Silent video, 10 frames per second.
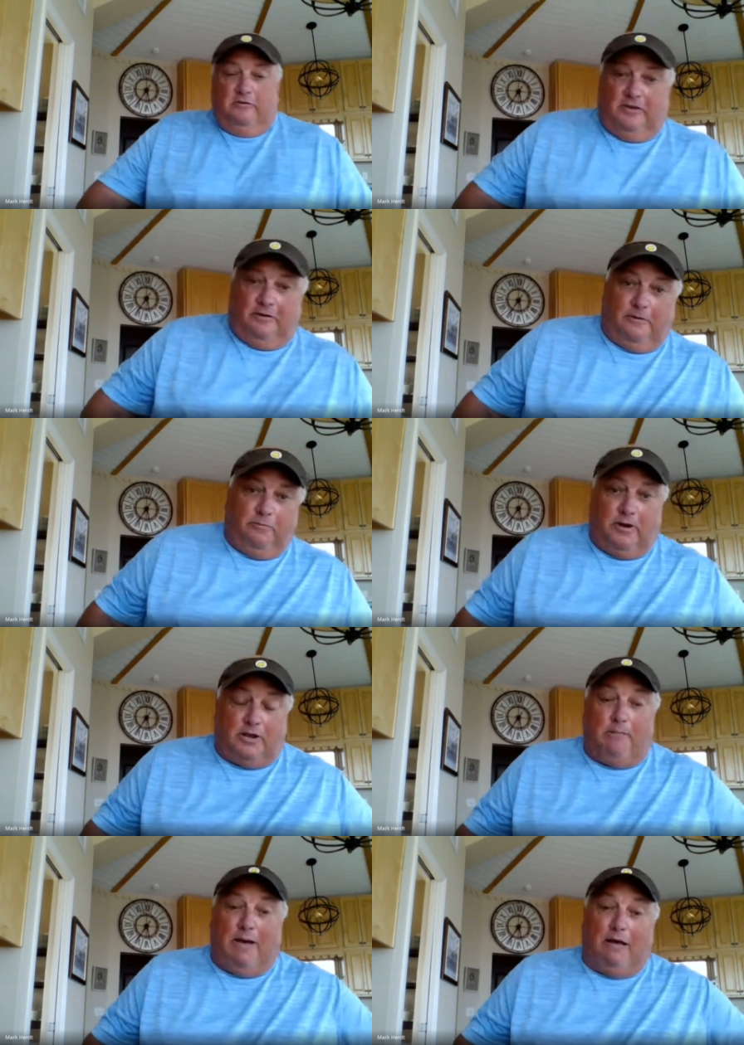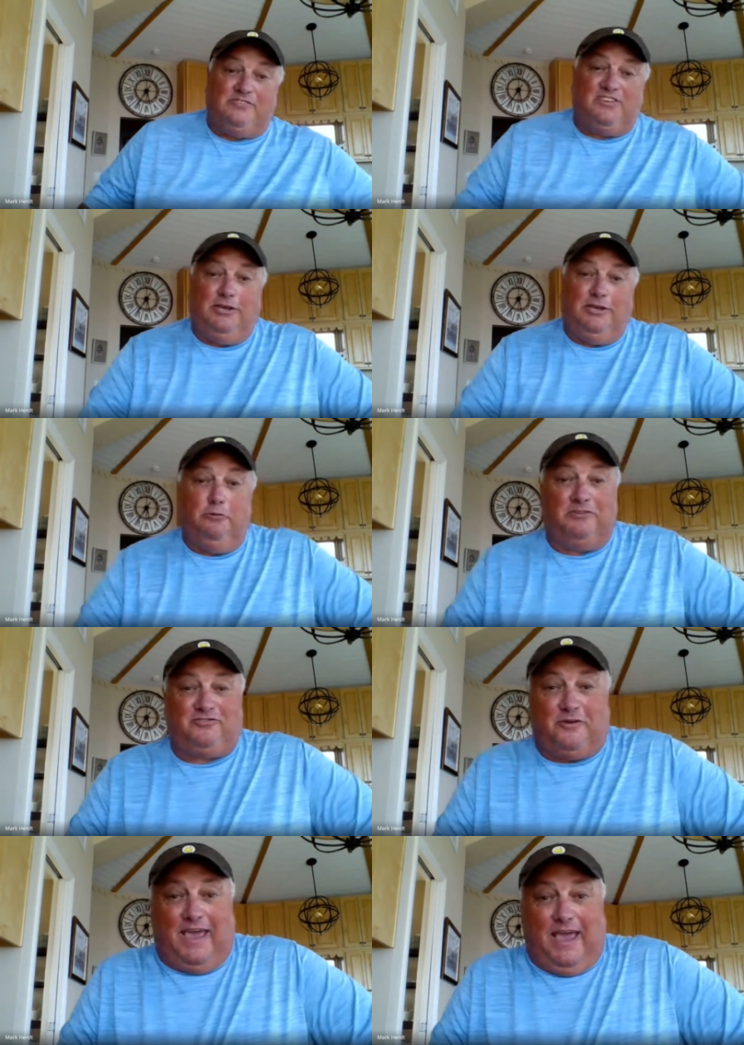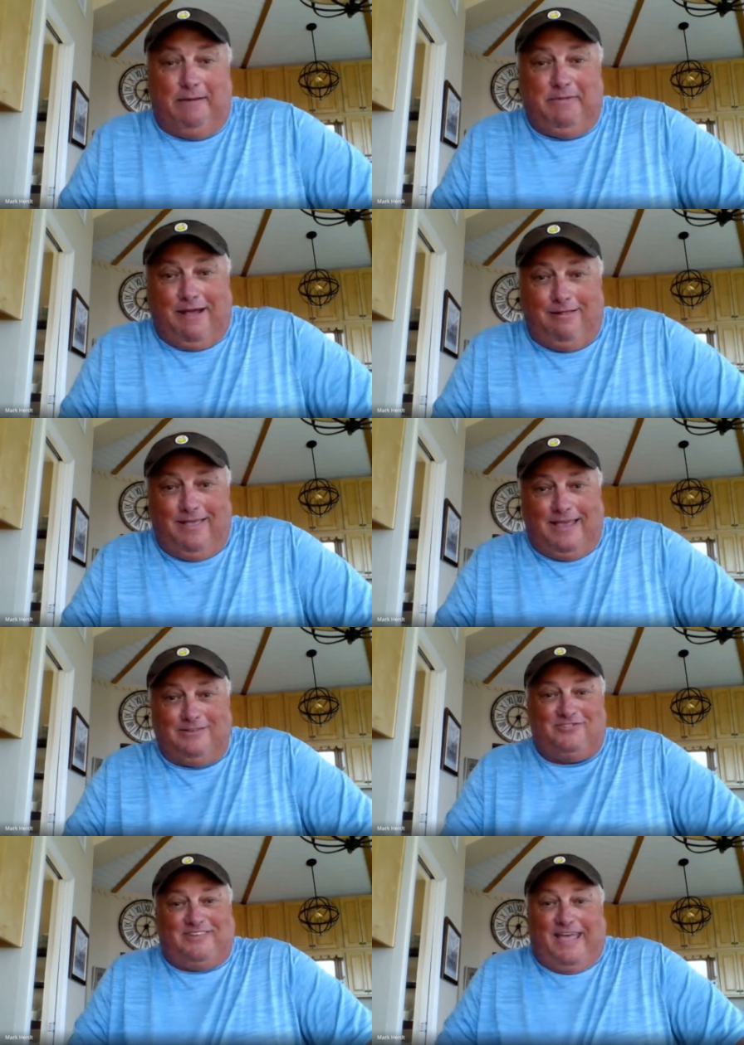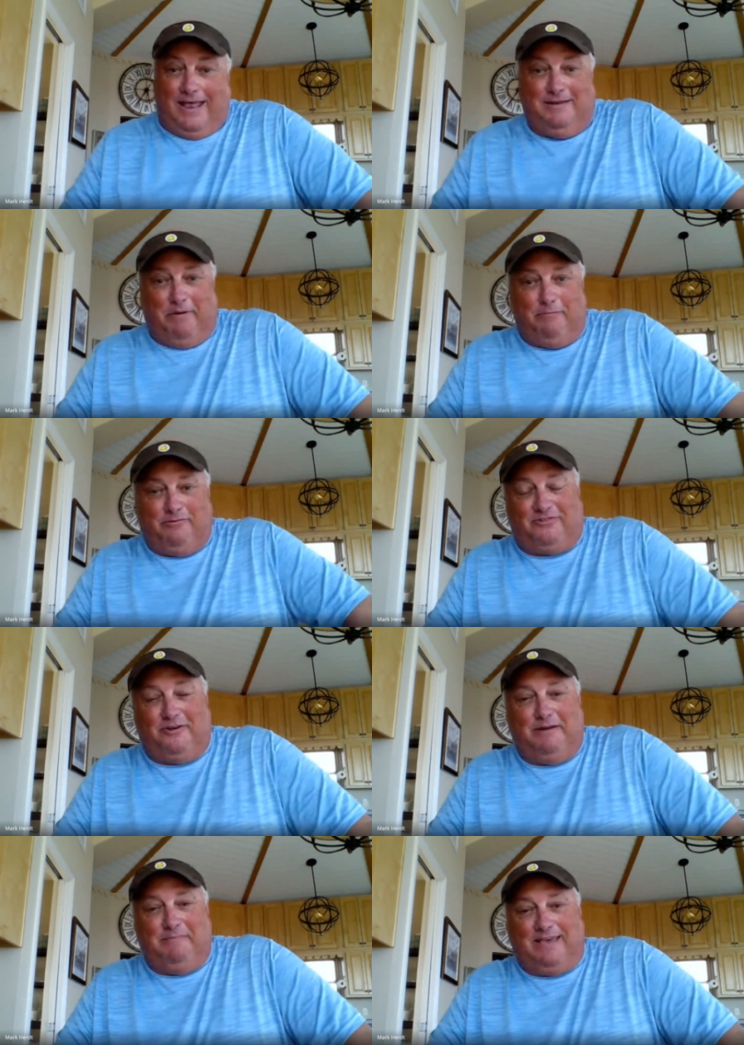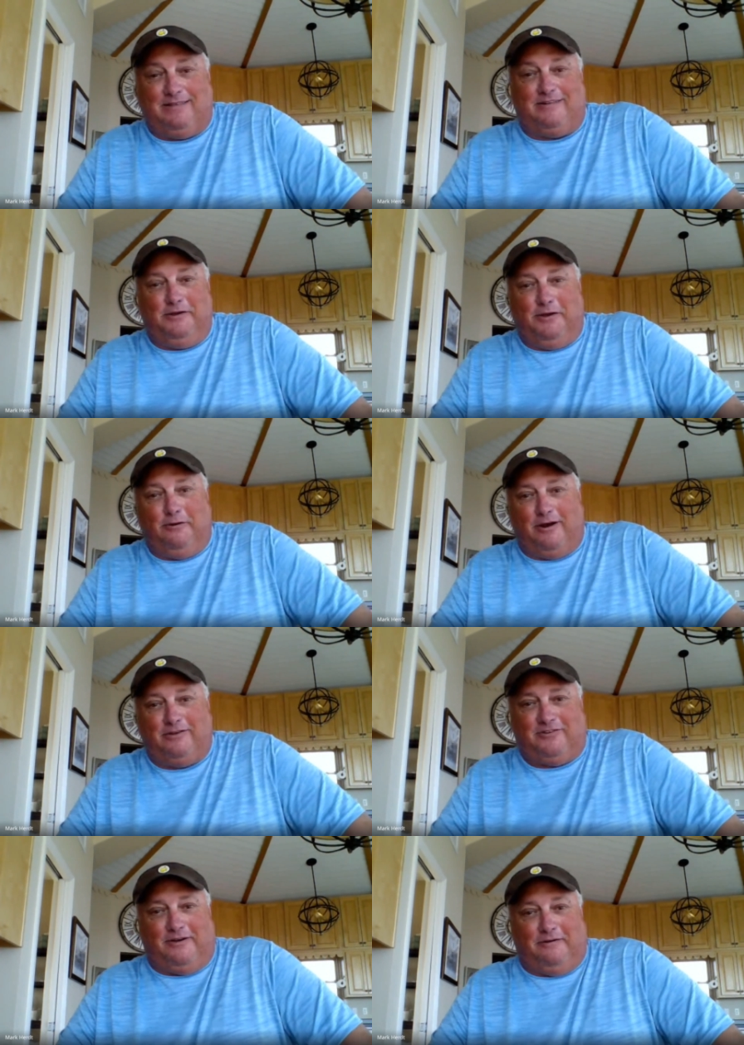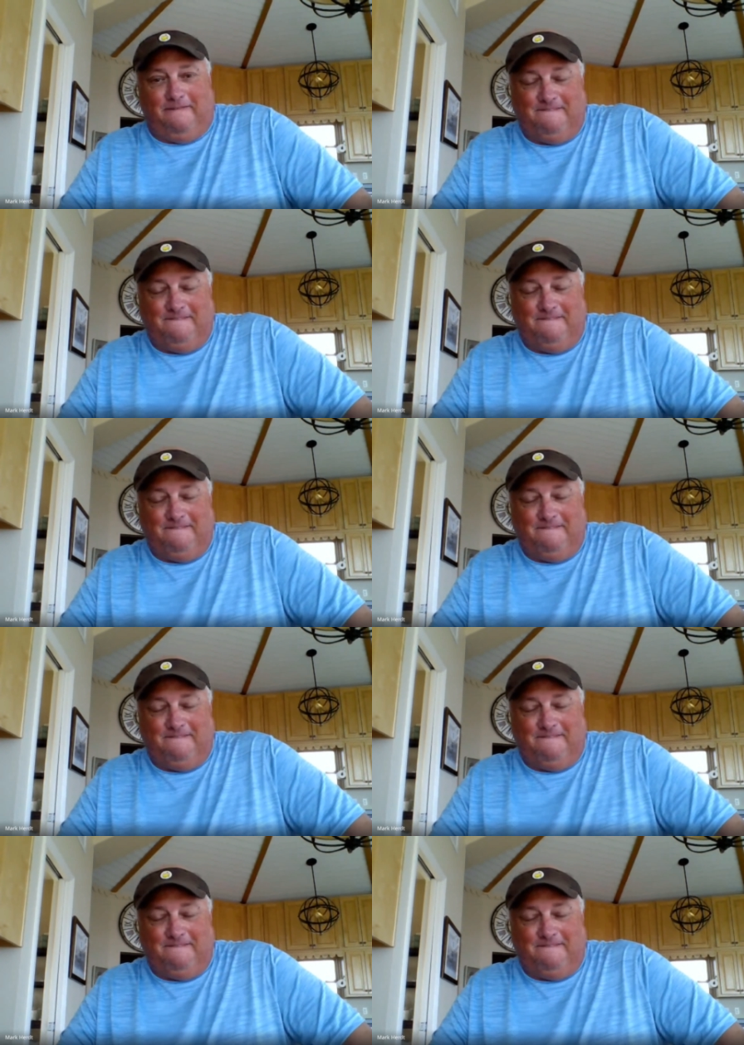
So we're going to come out and see you, Mr. Cam, in LA instead, but we're still going to make Sorry. it to New York. So